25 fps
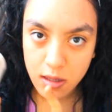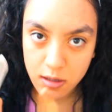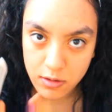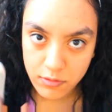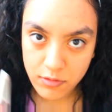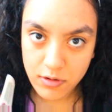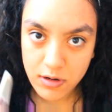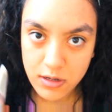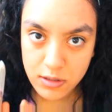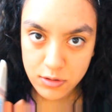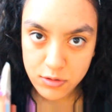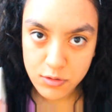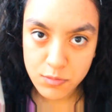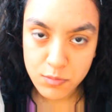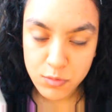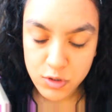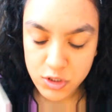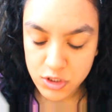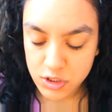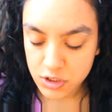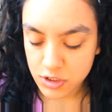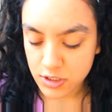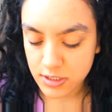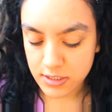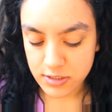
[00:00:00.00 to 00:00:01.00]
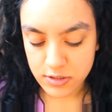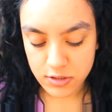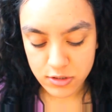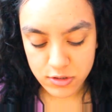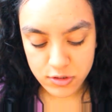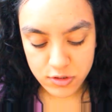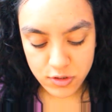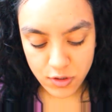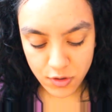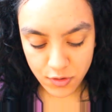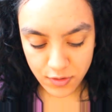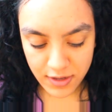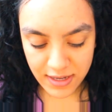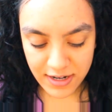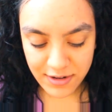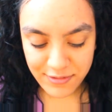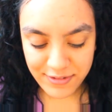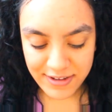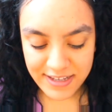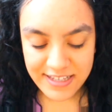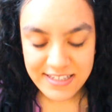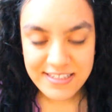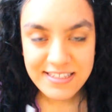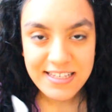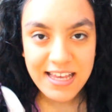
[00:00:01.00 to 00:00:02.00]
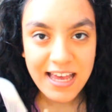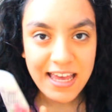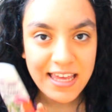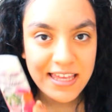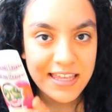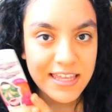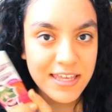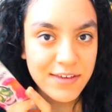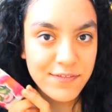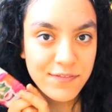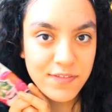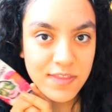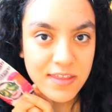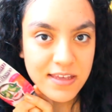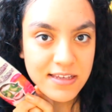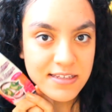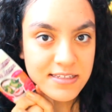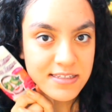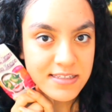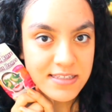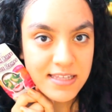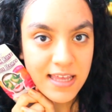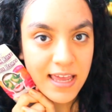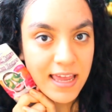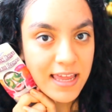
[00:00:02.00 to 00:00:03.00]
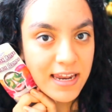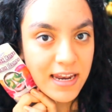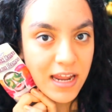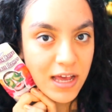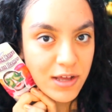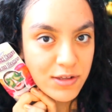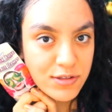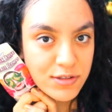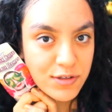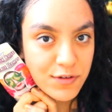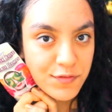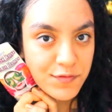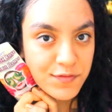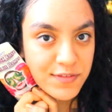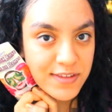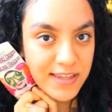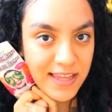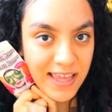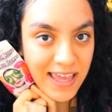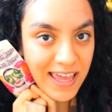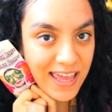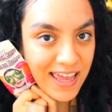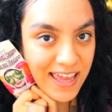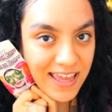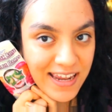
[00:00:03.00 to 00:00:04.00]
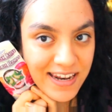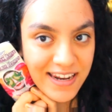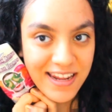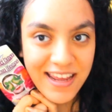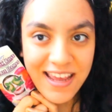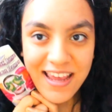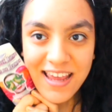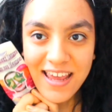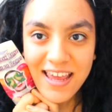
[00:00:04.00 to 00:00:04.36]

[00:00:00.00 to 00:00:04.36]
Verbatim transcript: Really good moisturizer. So anyways, I give this ten out of ten,